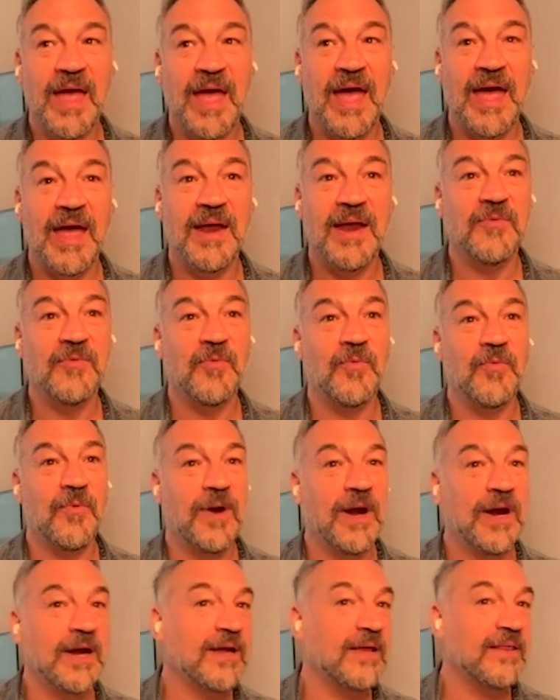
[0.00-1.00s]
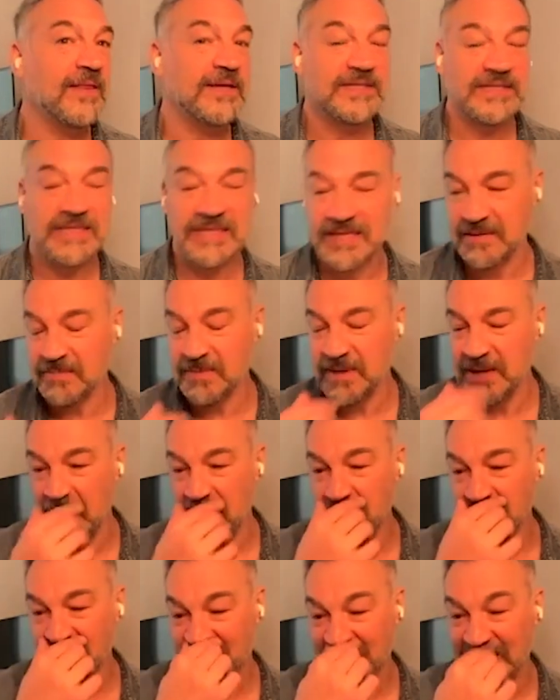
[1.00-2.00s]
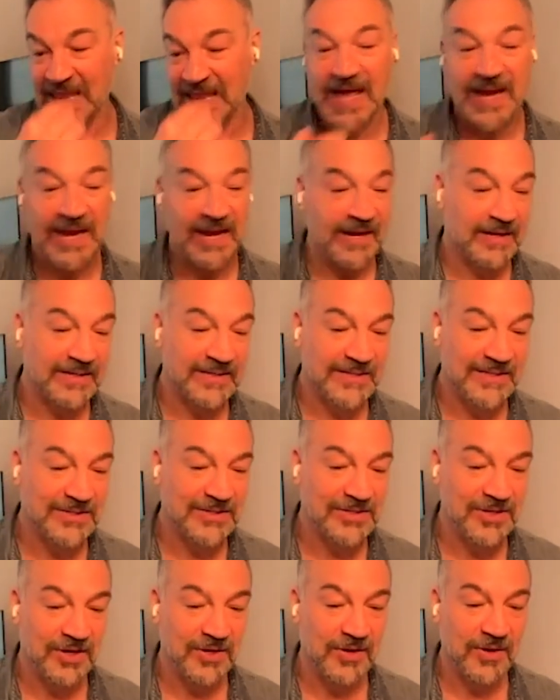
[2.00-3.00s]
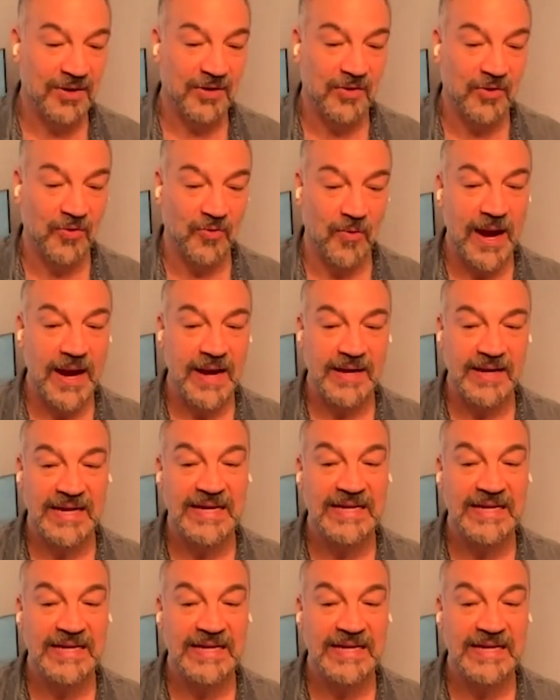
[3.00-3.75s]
And Rick and the team kind of led it in such a great,